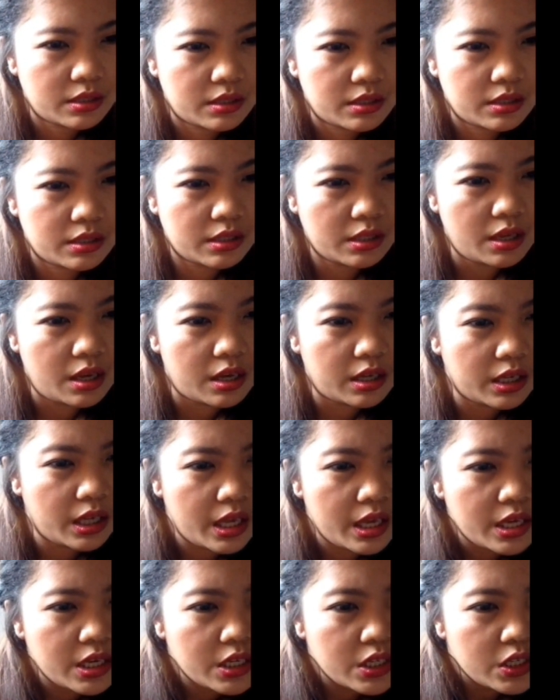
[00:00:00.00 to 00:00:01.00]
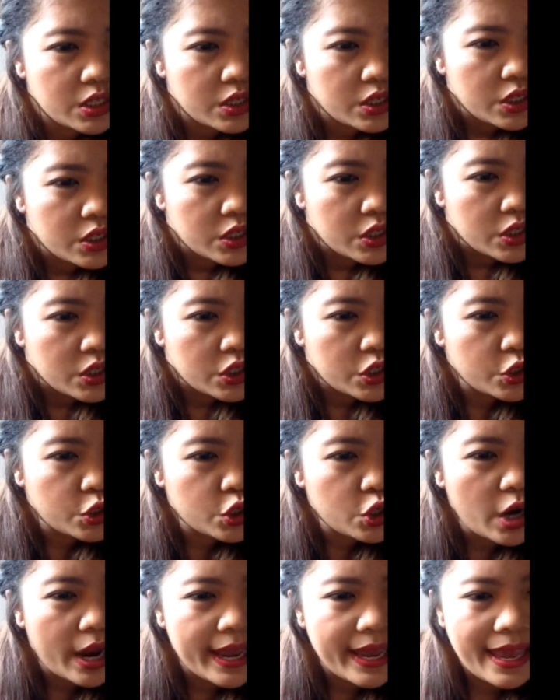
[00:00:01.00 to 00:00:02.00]
to
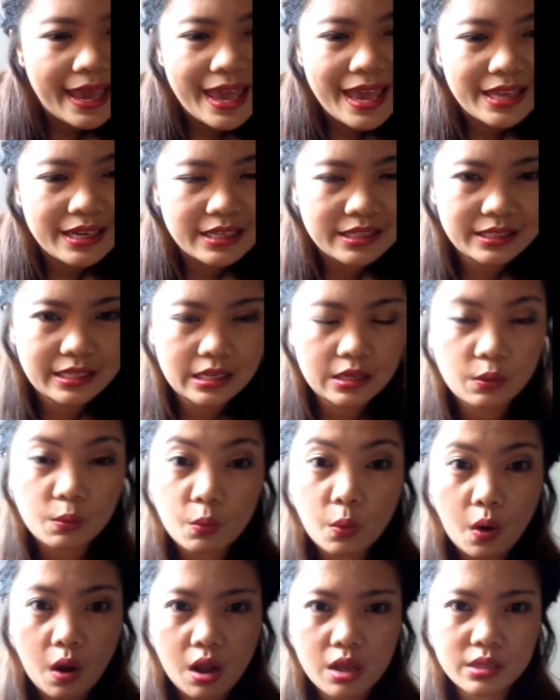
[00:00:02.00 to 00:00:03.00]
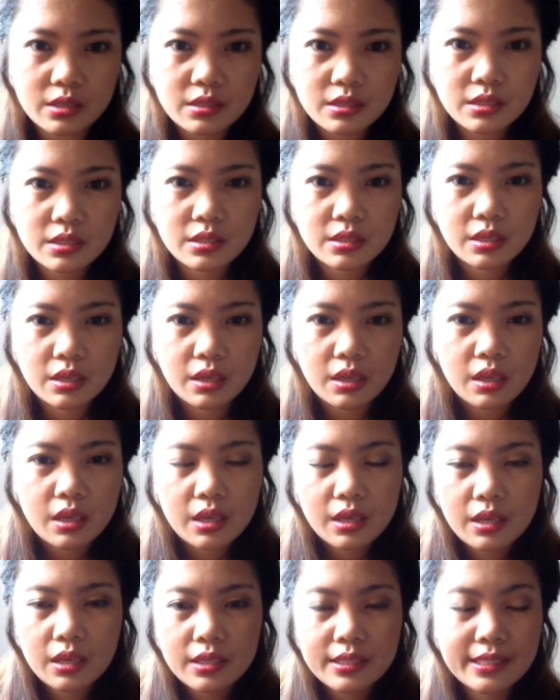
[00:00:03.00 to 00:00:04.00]
try anything once.
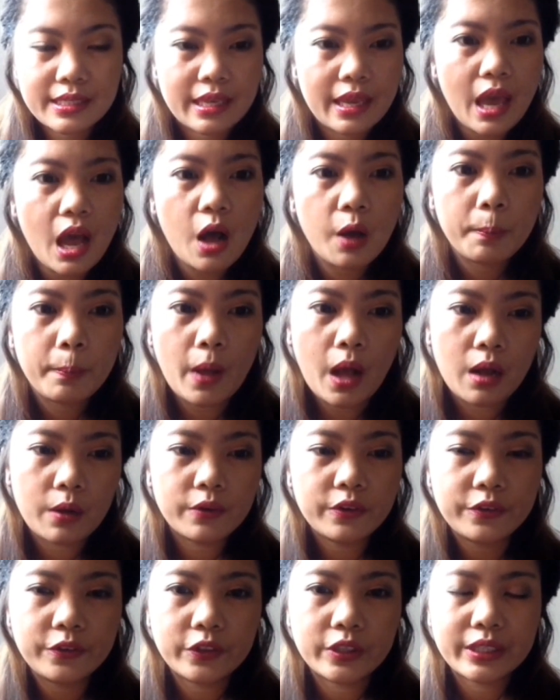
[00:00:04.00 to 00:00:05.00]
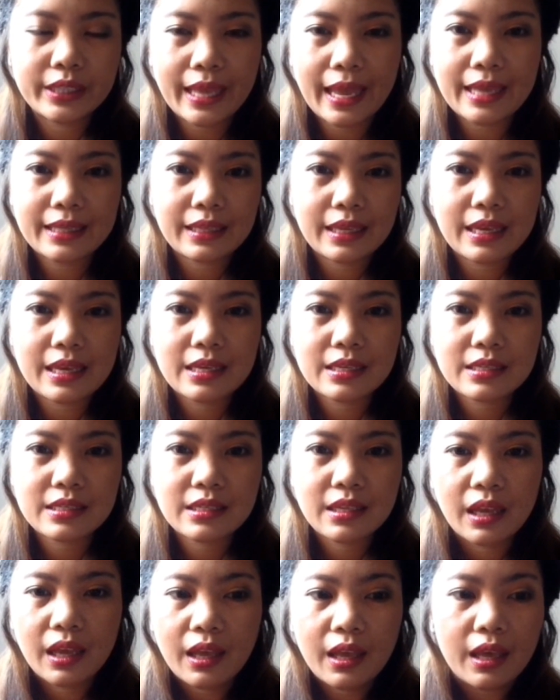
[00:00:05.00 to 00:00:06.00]
See how powerful that
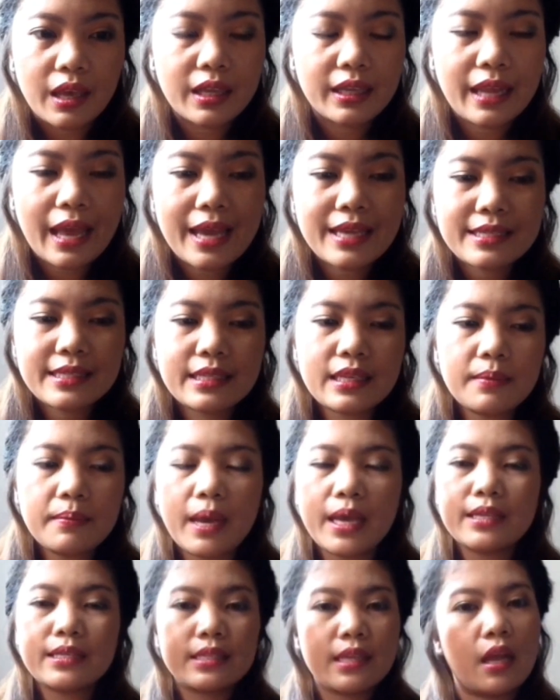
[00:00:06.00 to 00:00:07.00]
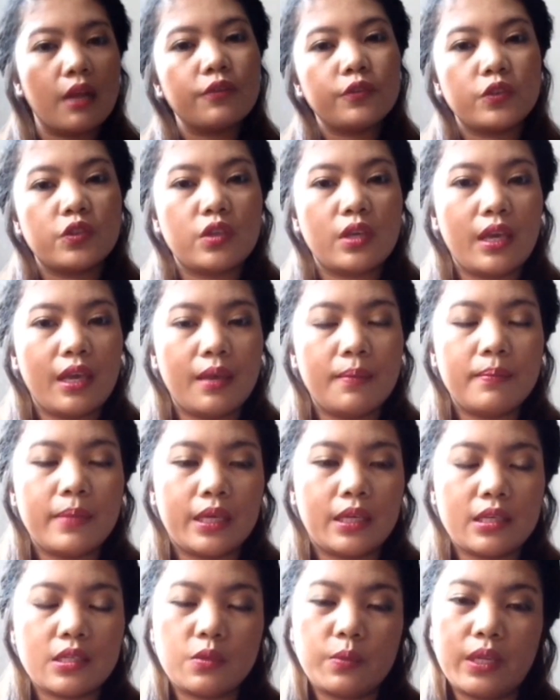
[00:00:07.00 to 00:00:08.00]
is? And I see myself to him
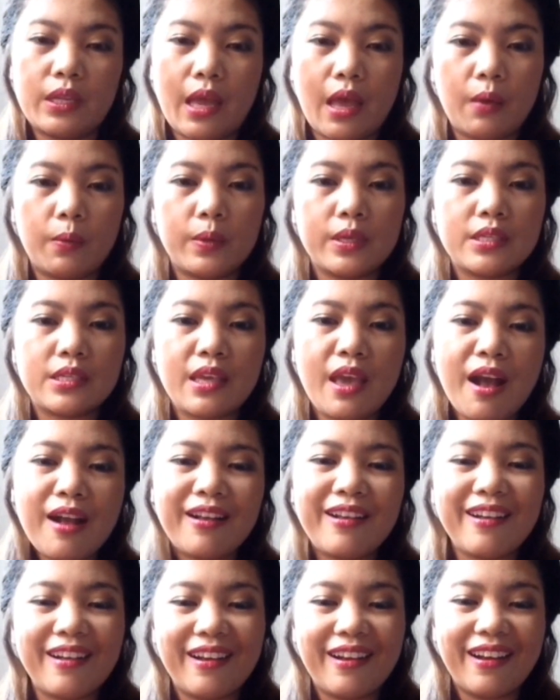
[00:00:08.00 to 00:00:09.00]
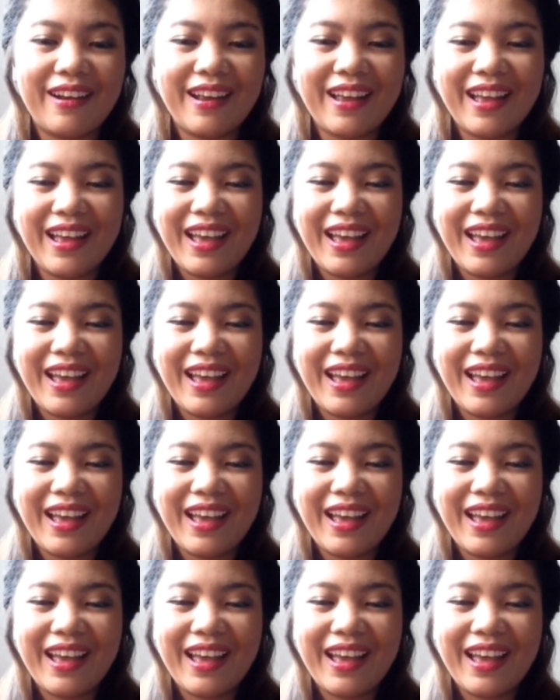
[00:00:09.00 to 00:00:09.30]
because when I was younger,